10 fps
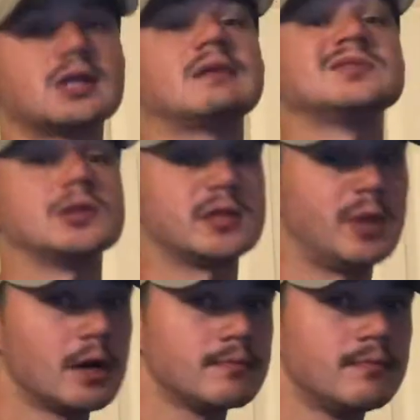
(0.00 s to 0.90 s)
going to have to look them
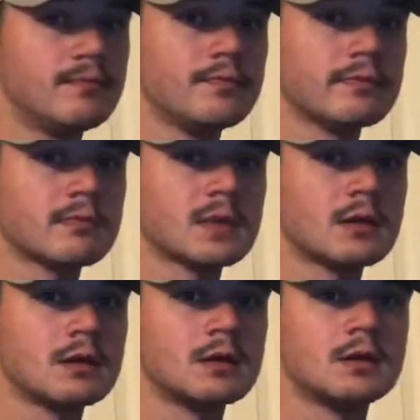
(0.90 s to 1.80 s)
up.
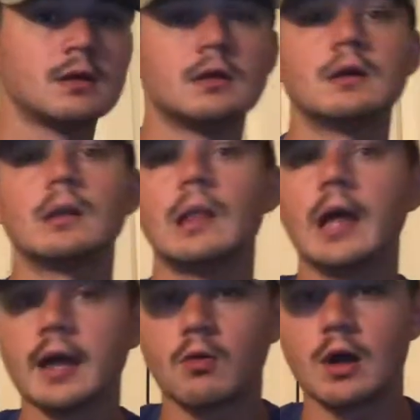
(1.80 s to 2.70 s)

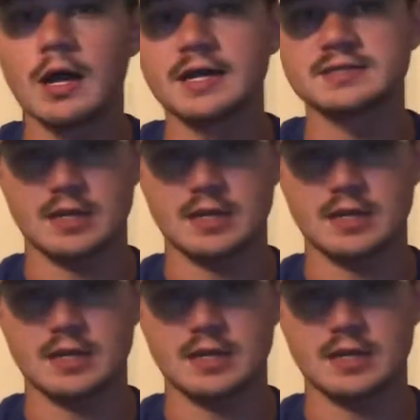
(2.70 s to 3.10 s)
Likewise,